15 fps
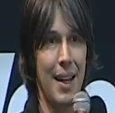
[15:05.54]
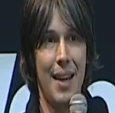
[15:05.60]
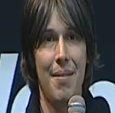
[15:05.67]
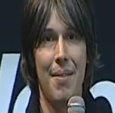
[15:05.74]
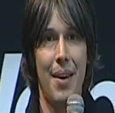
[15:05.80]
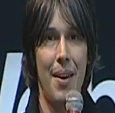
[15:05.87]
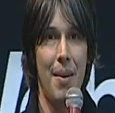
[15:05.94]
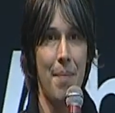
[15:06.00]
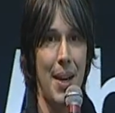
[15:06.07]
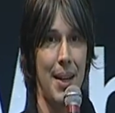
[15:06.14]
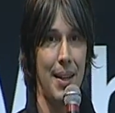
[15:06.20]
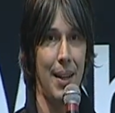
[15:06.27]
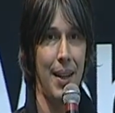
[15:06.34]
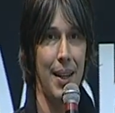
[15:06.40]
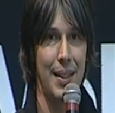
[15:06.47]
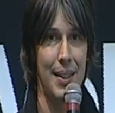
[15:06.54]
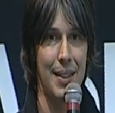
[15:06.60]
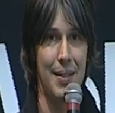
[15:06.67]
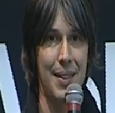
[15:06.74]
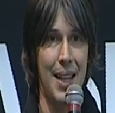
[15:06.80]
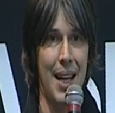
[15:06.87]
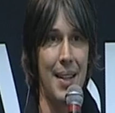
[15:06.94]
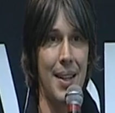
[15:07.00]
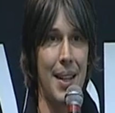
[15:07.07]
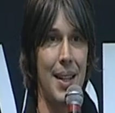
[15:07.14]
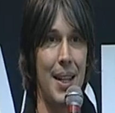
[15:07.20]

environmentalists have said that